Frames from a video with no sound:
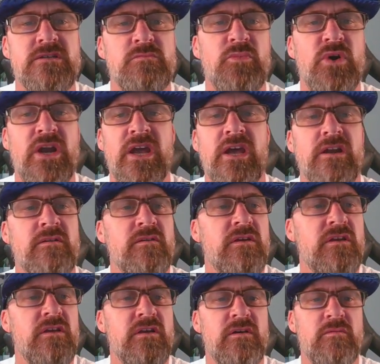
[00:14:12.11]
Brand,
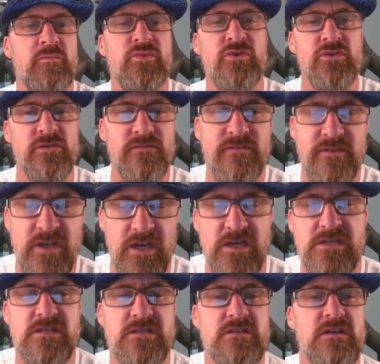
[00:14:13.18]
Proof,
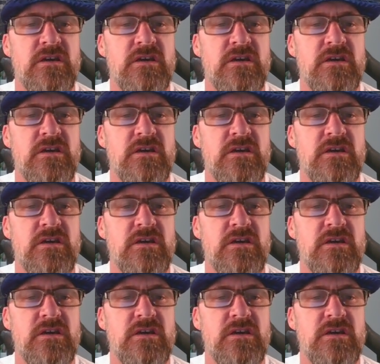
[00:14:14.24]
yes.